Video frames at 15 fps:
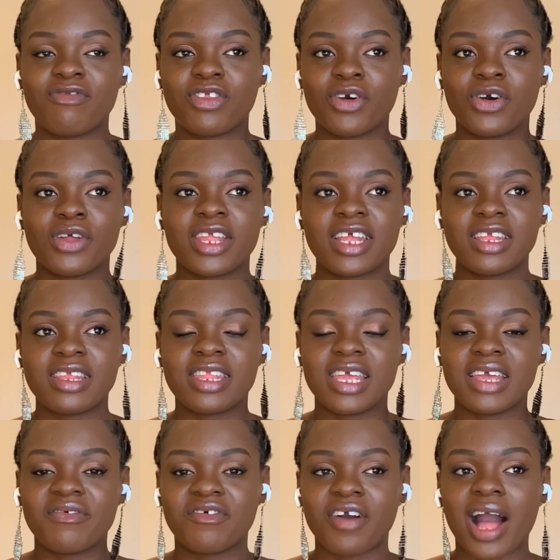done anything
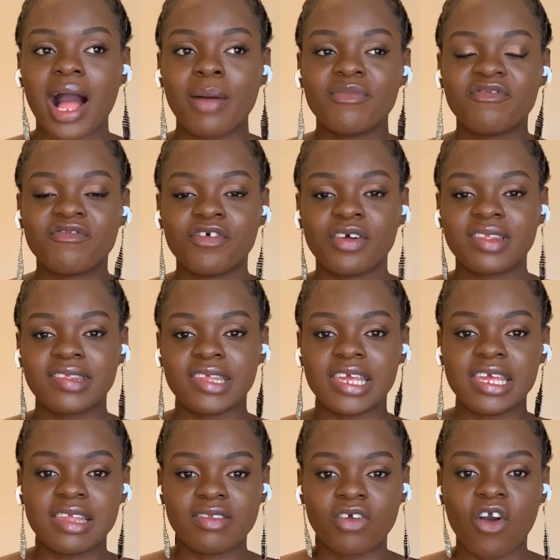for armed
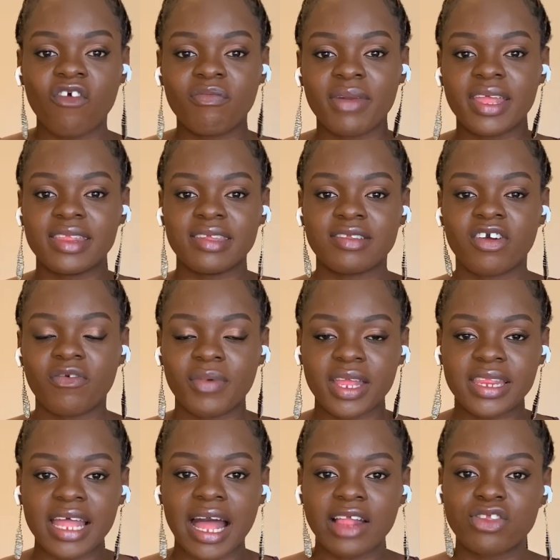forces, government this, government that.